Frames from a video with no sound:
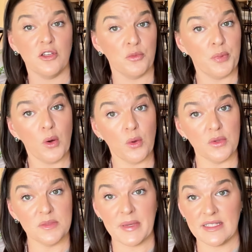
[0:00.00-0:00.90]
your
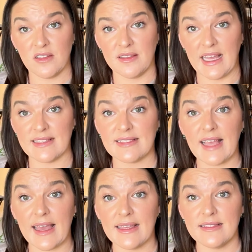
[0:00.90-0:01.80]
poles based on that
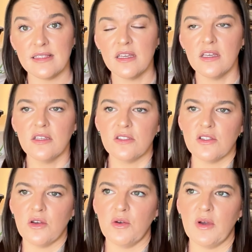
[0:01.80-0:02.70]
size.
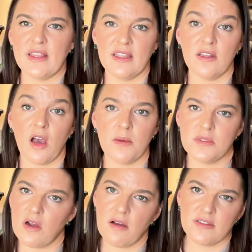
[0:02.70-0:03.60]
So, and then knobs
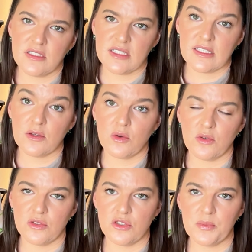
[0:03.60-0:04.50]
are obviously a single
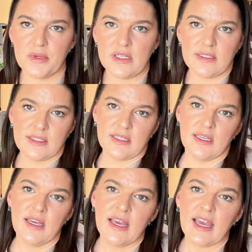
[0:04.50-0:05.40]
hole, super
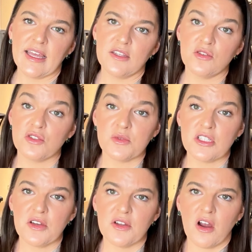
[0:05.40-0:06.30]
easy, and you'll
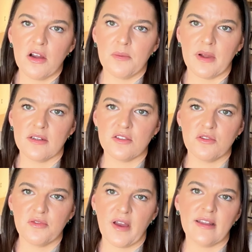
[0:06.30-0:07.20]
switch out your hardware. So
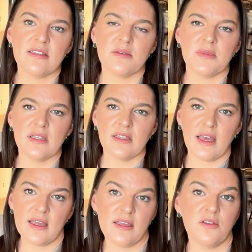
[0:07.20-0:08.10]
find something
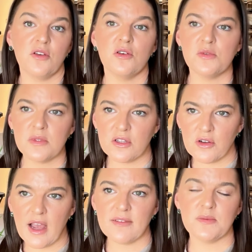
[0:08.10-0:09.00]
that either goes with the
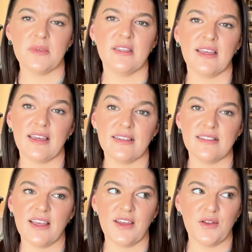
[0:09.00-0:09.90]
Craftsman, like I
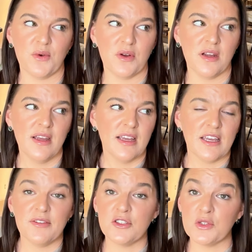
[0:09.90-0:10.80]
said, or
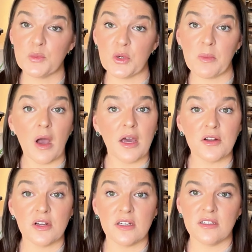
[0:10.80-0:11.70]
if you're doing more
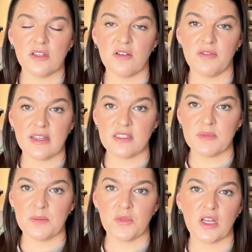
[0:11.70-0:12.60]
modern, find
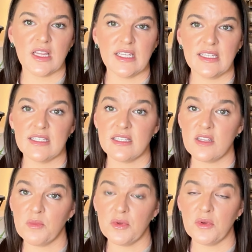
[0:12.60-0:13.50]
something more clean and
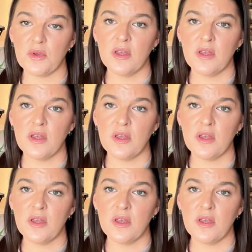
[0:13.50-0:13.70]
simple.